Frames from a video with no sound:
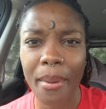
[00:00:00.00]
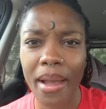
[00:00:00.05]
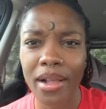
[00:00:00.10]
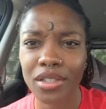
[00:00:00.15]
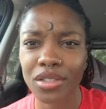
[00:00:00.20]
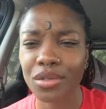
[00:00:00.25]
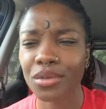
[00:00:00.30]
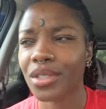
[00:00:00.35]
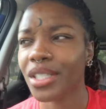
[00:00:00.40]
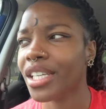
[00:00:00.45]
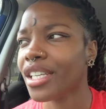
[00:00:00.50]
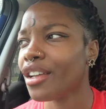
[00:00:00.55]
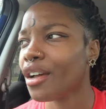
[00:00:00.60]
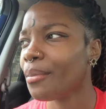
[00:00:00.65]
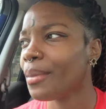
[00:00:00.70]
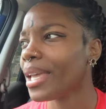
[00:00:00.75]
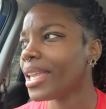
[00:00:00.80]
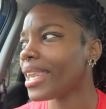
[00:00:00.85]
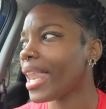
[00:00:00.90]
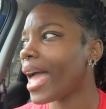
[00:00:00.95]
about you cheating
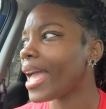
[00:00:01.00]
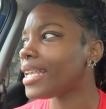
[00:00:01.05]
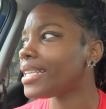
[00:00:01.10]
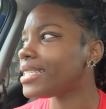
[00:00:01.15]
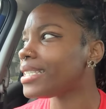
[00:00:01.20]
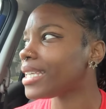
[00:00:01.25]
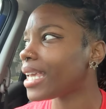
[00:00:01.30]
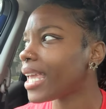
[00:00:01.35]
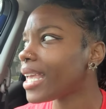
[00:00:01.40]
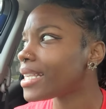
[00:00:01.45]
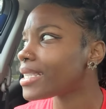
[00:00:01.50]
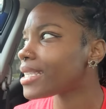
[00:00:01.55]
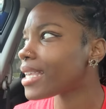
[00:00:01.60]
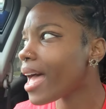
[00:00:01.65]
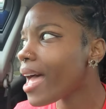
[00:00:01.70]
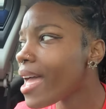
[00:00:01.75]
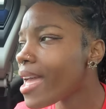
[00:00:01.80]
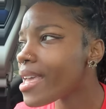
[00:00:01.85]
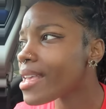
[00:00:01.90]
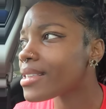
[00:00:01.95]
on me? Like,
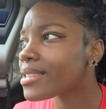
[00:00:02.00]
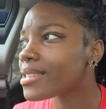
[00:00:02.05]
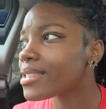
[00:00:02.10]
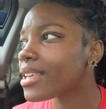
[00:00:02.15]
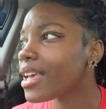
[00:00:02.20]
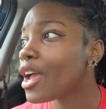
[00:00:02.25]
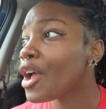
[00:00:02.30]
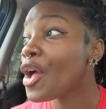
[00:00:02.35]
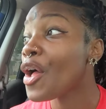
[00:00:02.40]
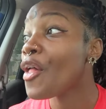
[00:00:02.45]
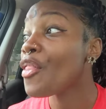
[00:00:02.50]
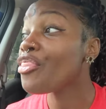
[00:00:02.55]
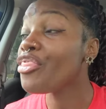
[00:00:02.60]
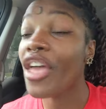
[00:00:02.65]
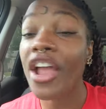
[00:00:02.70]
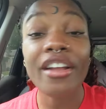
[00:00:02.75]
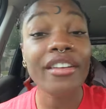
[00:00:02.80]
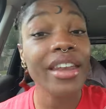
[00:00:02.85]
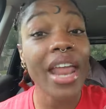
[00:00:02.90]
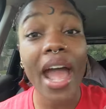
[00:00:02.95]
Jesus.
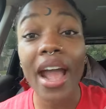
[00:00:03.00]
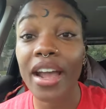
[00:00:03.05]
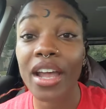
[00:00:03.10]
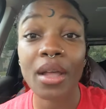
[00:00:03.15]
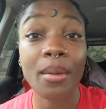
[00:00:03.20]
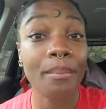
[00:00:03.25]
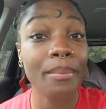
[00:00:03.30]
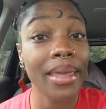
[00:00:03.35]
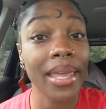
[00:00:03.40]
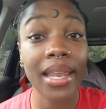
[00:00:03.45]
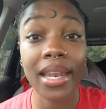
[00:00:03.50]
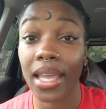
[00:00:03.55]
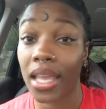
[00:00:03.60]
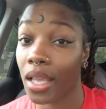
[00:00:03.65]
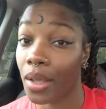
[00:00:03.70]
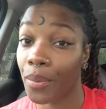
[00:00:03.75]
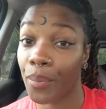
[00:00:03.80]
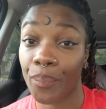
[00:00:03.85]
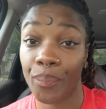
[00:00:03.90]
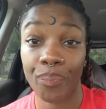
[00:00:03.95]
They're not
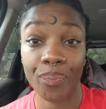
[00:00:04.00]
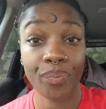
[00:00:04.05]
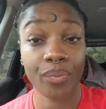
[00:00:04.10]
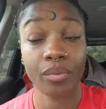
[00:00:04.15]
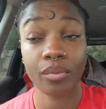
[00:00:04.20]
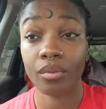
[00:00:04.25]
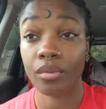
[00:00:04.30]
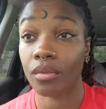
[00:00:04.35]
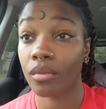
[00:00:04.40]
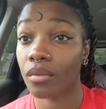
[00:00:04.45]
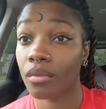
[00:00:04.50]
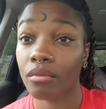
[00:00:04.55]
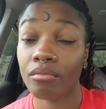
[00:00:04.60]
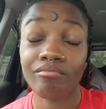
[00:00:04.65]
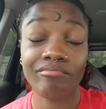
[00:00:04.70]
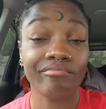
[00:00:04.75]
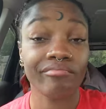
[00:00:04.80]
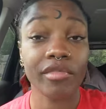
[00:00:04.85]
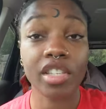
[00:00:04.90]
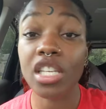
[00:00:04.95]
committing
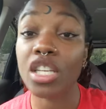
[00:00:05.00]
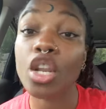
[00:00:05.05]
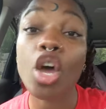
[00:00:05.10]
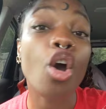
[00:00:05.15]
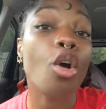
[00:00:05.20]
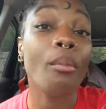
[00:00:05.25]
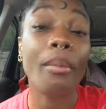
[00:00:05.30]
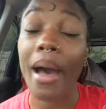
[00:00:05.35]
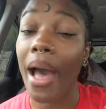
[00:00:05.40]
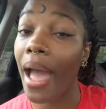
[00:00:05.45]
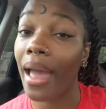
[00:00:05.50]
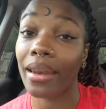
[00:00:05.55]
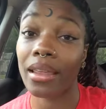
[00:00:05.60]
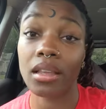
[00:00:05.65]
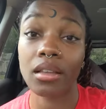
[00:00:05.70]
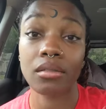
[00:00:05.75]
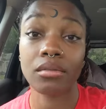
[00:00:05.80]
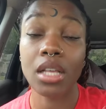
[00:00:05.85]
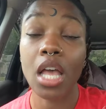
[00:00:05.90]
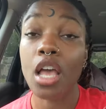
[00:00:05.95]
to
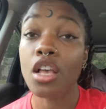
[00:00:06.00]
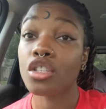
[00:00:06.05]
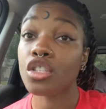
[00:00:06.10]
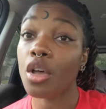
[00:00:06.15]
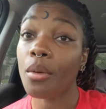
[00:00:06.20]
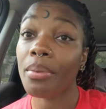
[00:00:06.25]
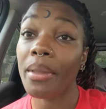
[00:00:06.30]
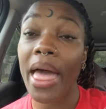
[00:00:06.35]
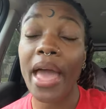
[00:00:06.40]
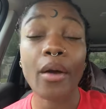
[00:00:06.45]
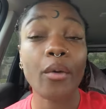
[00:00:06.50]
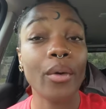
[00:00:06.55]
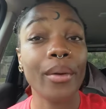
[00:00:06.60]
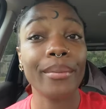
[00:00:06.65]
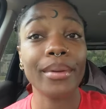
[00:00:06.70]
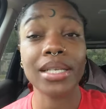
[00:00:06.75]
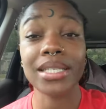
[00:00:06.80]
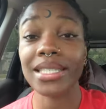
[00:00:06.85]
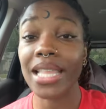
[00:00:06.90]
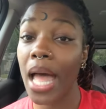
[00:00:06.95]
nobody. So black
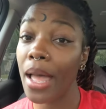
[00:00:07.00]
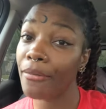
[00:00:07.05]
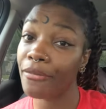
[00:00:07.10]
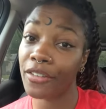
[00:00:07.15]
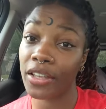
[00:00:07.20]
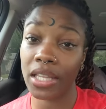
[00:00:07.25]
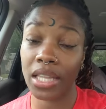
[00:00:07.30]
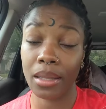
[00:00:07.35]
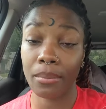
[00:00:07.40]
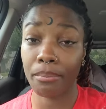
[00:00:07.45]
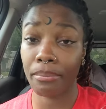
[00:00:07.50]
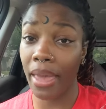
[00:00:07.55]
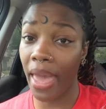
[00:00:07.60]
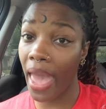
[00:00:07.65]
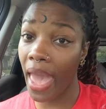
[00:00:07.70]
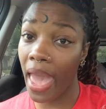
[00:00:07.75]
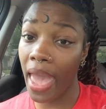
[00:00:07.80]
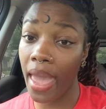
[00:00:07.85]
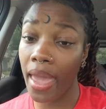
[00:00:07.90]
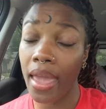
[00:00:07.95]
women, stop feeling
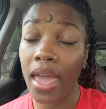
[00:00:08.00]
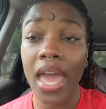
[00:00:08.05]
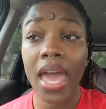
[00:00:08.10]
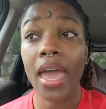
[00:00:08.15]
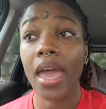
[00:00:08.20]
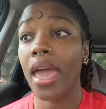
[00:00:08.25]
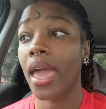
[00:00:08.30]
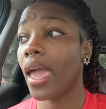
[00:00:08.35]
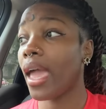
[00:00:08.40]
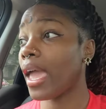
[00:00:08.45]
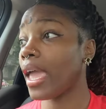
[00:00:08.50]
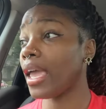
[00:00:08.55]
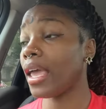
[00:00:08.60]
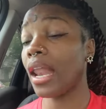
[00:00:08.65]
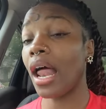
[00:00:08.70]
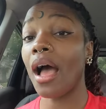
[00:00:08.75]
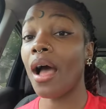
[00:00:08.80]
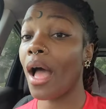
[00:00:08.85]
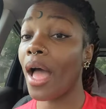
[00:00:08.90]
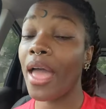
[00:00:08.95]
bad
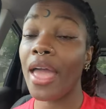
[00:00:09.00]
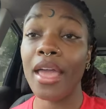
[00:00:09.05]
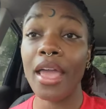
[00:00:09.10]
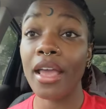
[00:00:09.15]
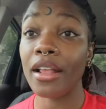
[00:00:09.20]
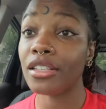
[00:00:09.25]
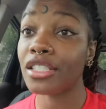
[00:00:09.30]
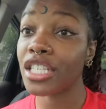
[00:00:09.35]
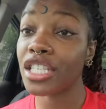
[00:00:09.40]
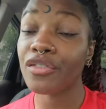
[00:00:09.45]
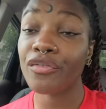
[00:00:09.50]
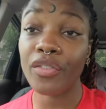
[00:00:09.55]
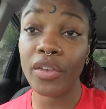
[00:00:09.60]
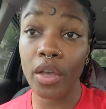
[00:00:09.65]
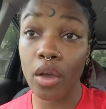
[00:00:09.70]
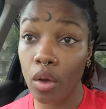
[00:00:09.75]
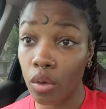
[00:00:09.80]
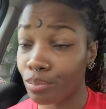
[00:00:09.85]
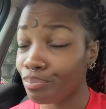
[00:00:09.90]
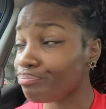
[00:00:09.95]
and I, and just
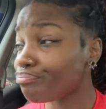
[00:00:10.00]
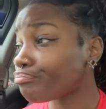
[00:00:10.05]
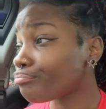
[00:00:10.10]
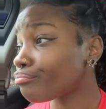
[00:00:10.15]
feel